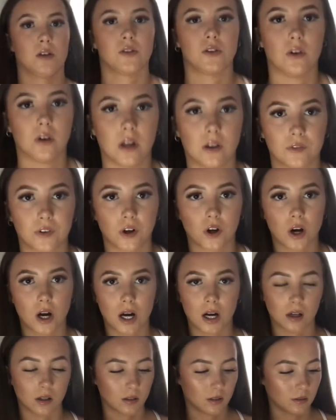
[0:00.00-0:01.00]
Sorry, I forgot.
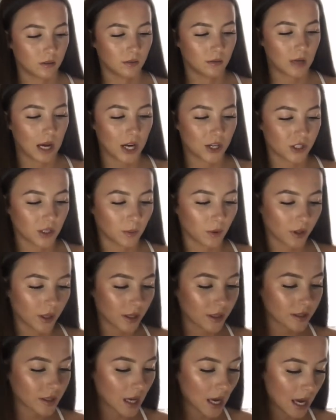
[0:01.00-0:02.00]
I actually bought
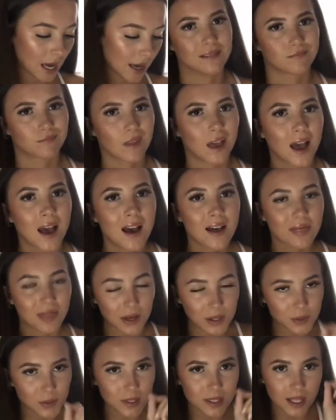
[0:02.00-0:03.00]
this.
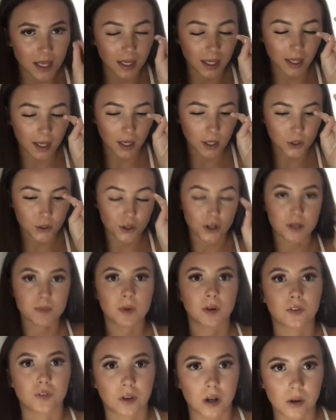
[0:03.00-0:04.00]
This was like
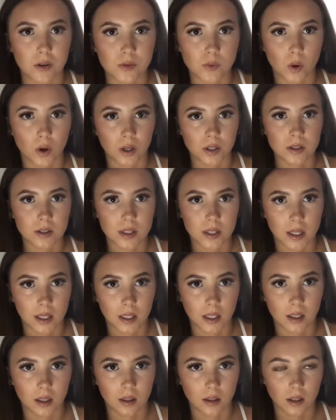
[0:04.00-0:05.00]
just before I was walking to
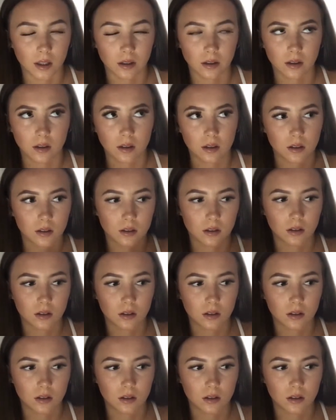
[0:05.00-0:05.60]
the like